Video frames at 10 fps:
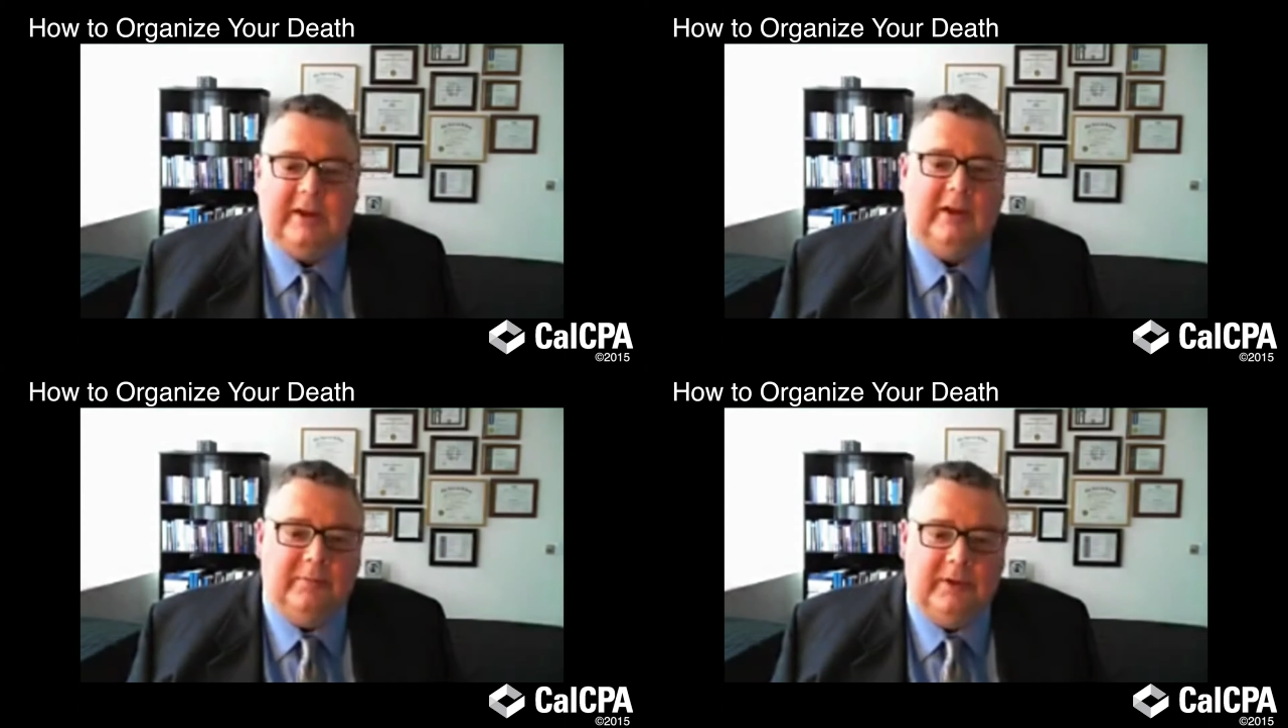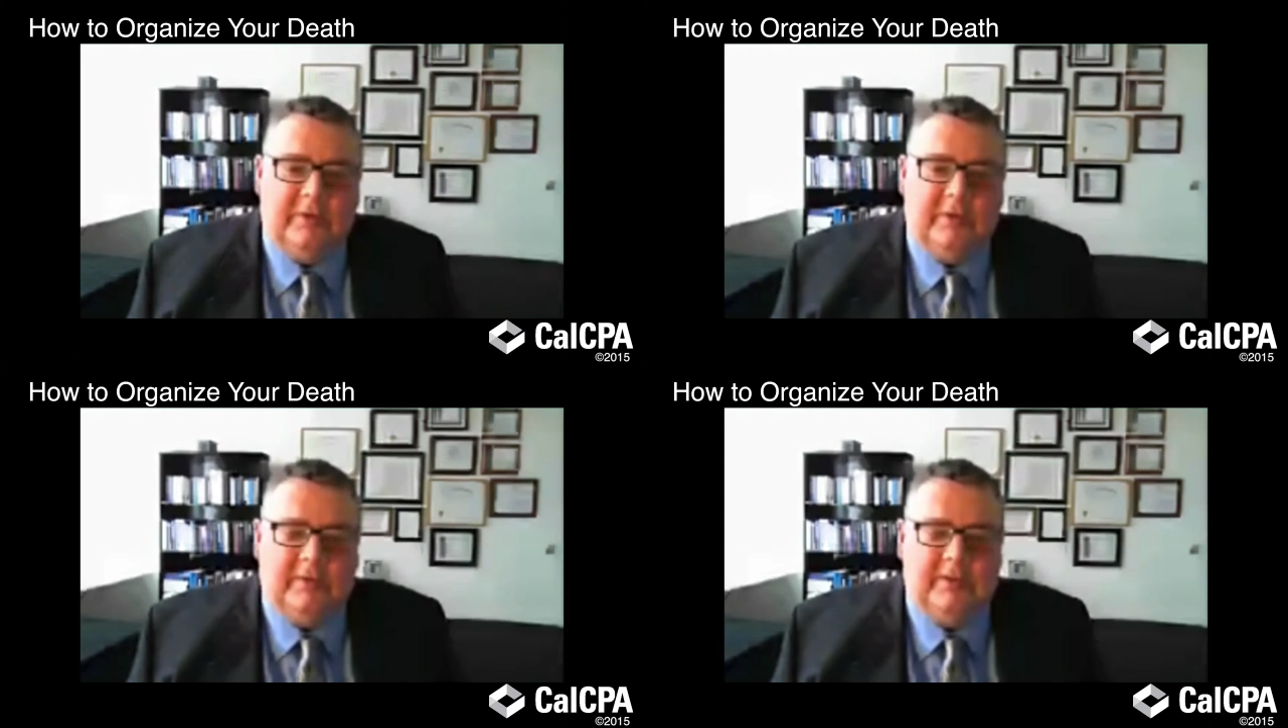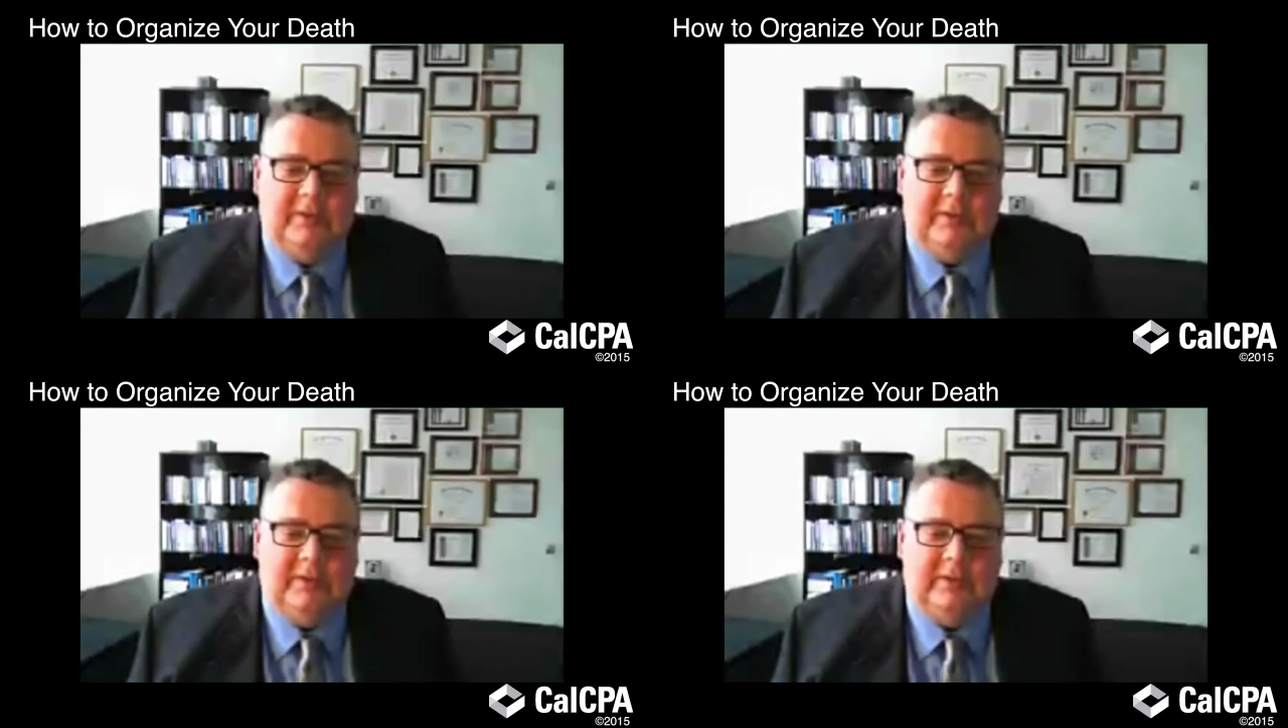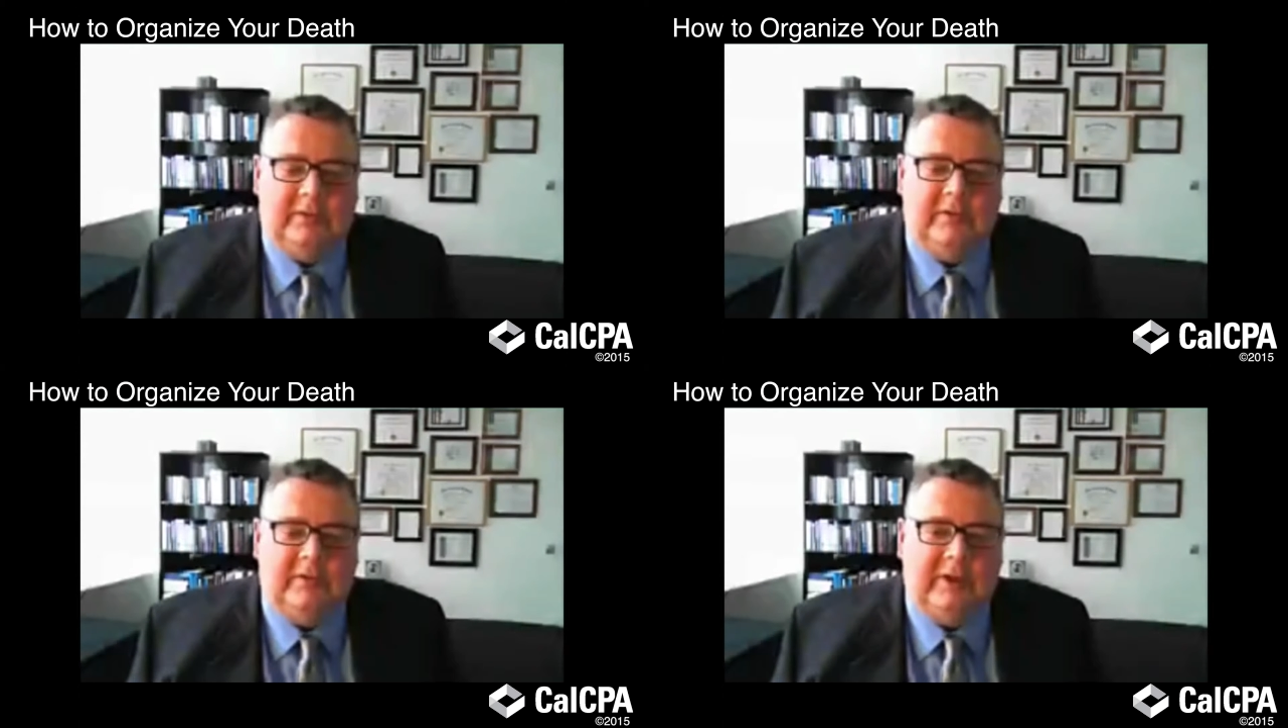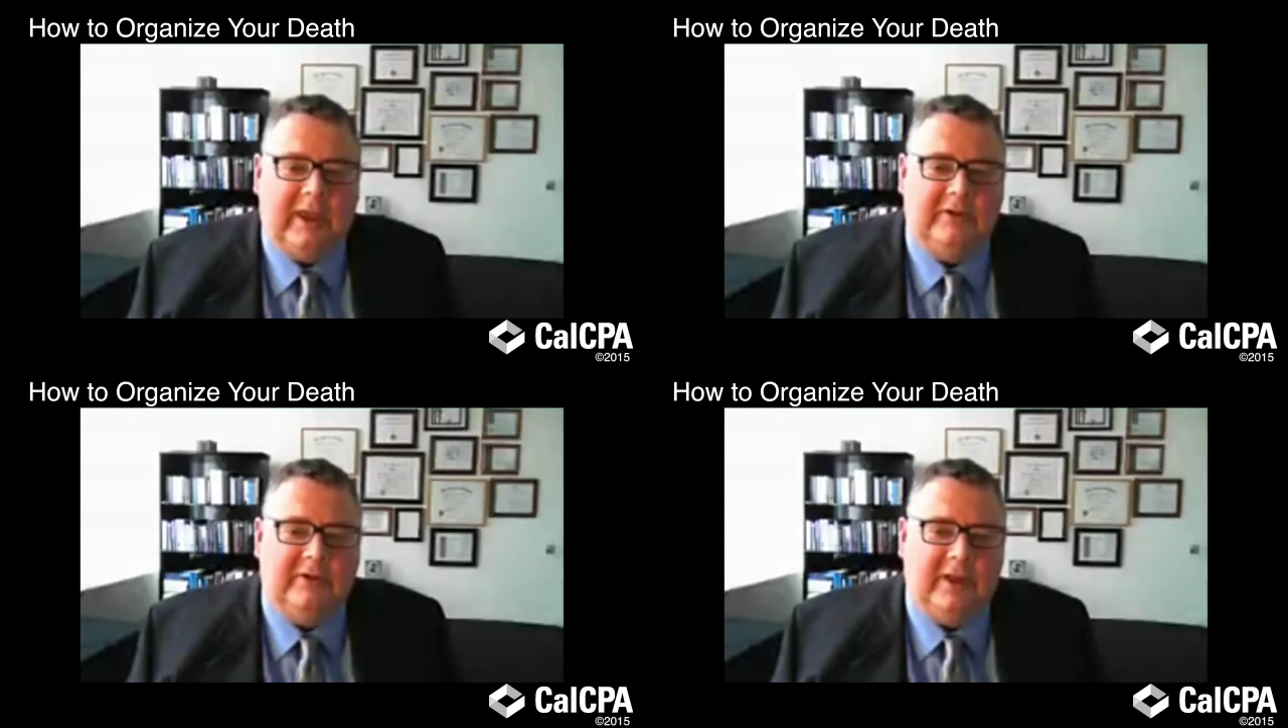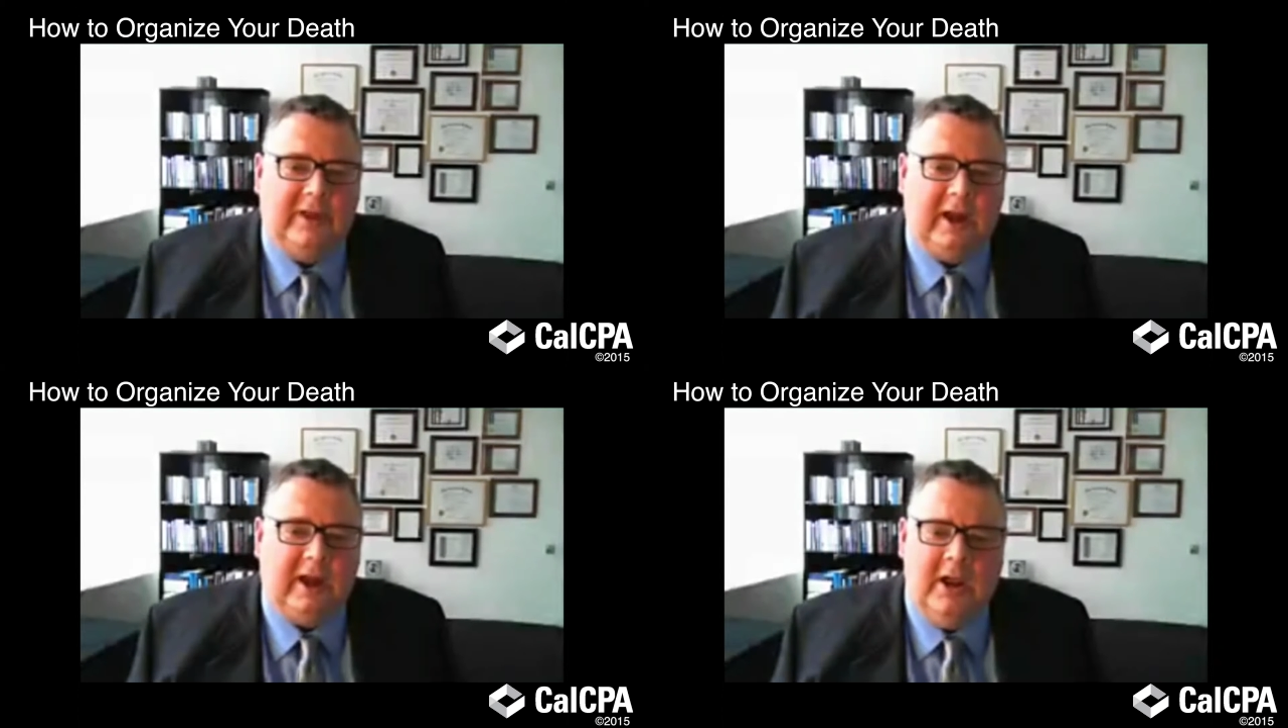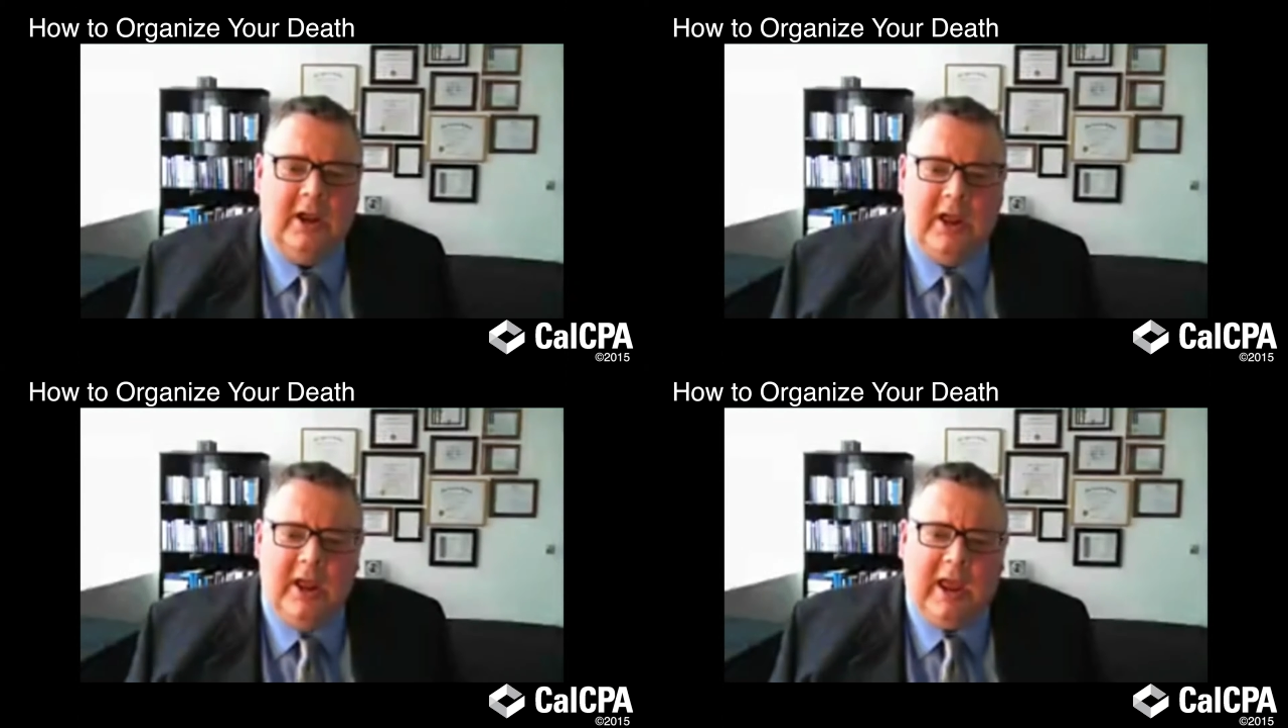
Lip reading: deal, there's notification there.